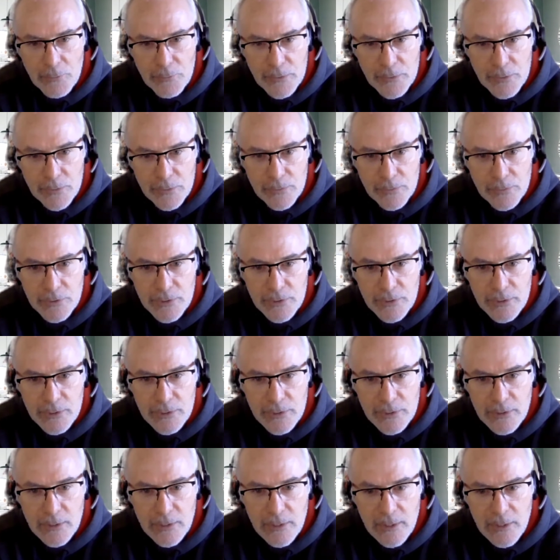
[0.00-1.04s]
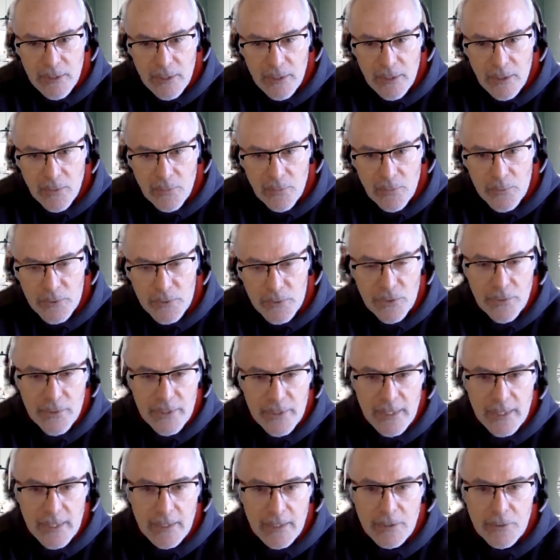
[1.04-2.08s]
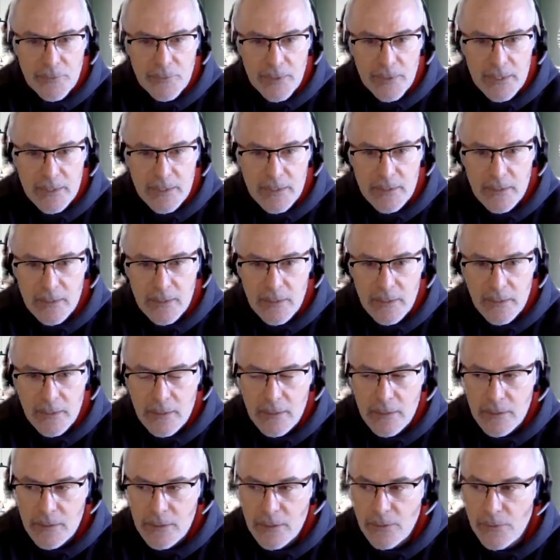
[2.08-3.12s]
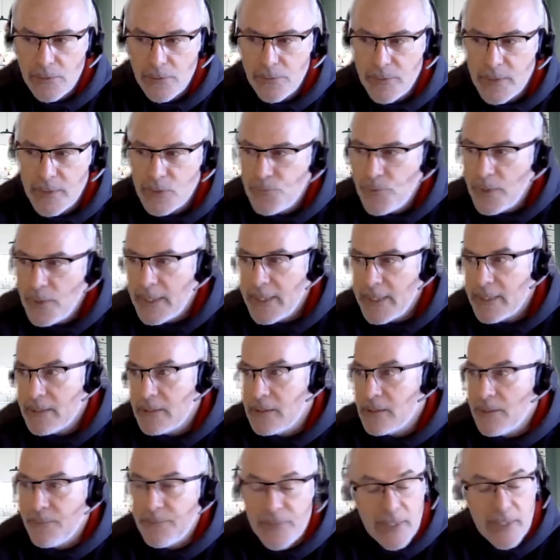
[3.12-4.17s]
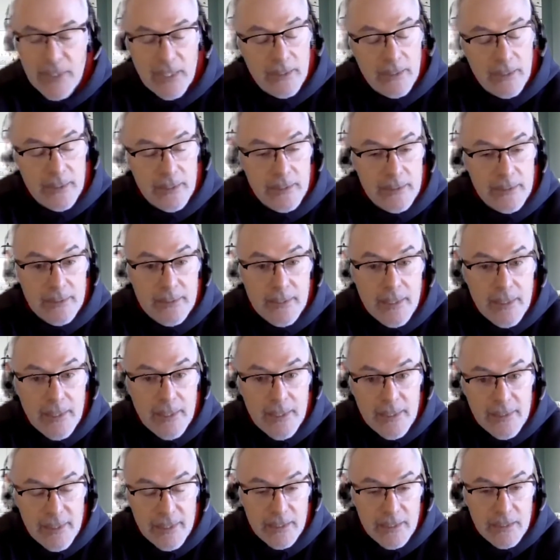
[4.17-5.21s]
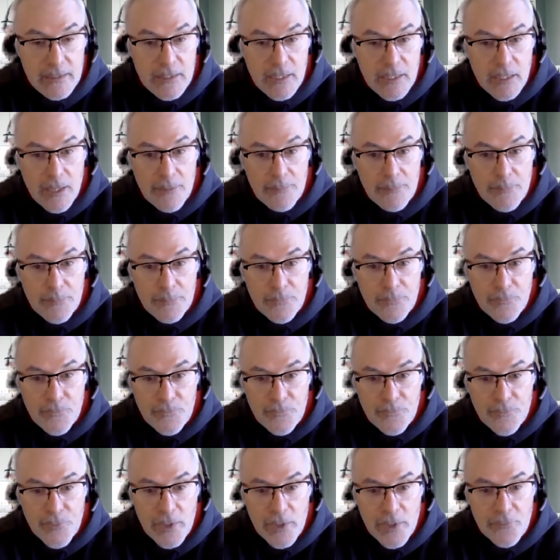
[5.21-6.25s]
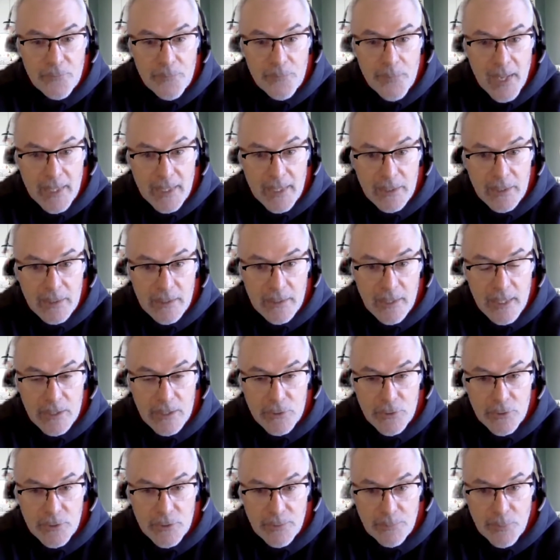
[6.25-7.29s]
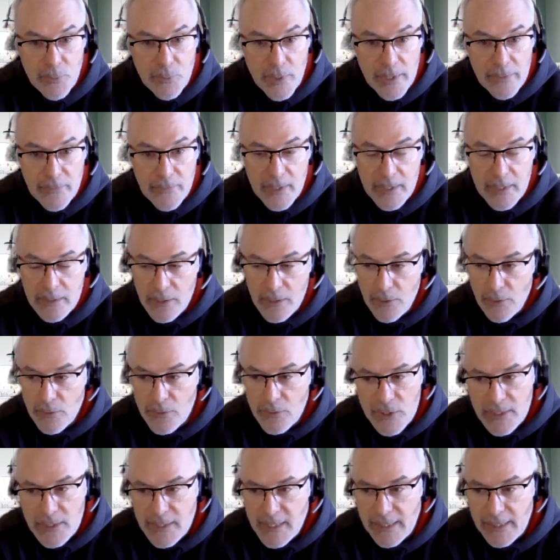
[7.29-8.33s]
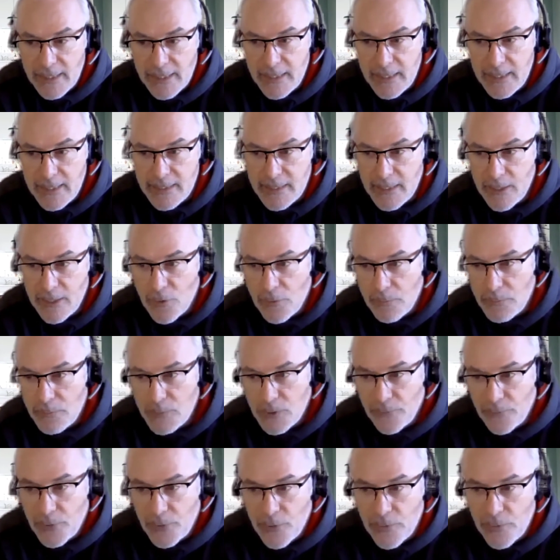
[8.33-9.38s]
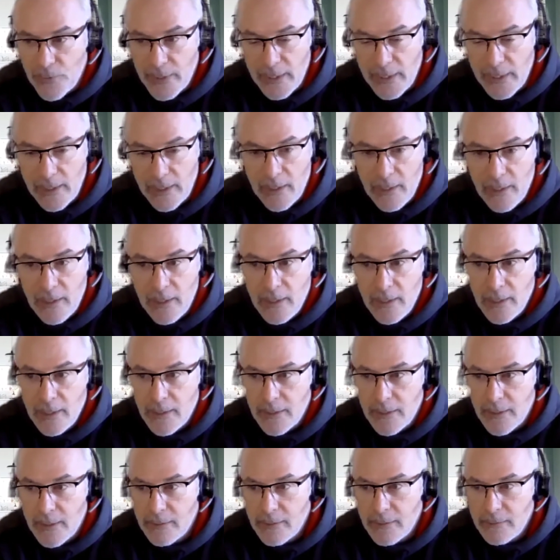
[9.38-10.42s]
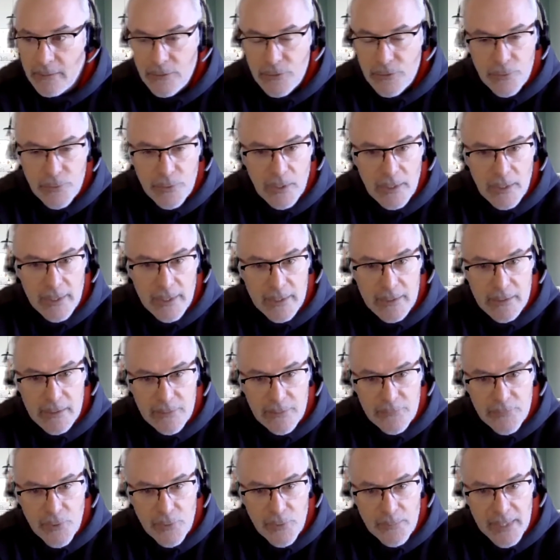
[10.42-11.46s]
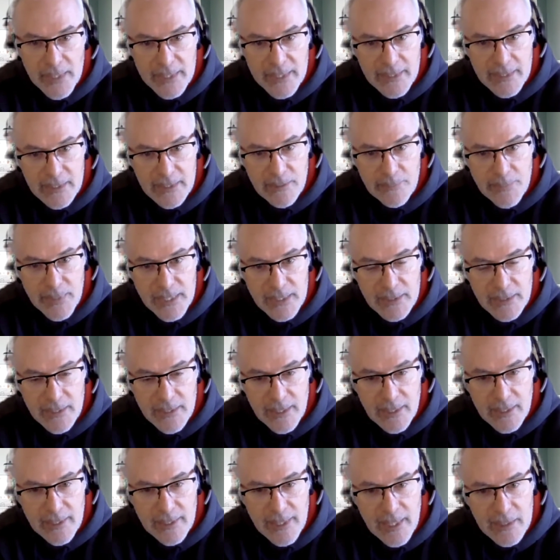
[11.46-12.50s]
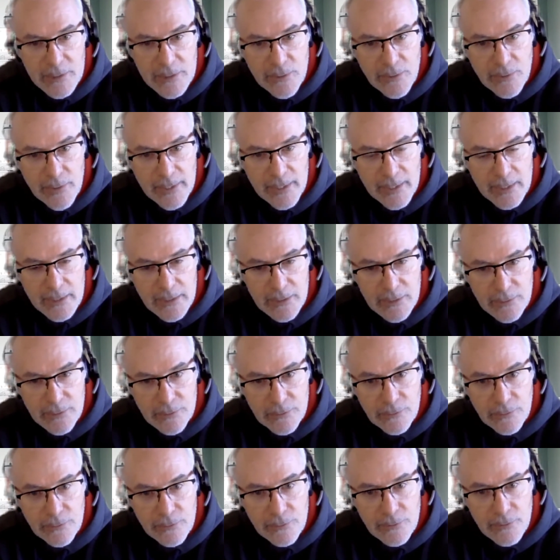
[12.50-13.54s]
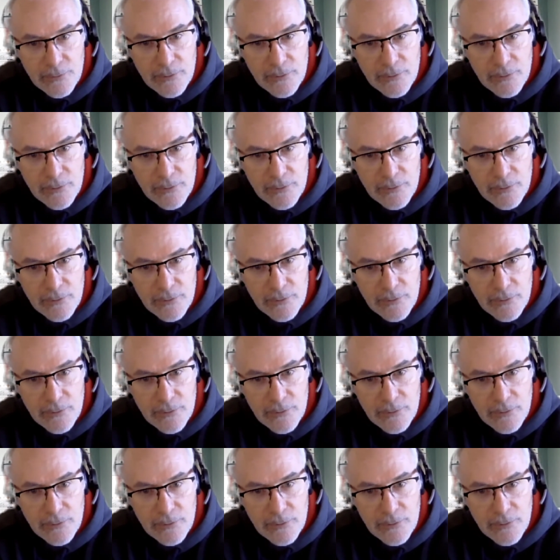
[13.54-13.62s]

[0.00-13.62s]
resources was on the increase. So this really is something that needs to come front of mind as you're deploying things, and not just take the easy option of going, 2 clicks and I've got my database there and that's all I need to do.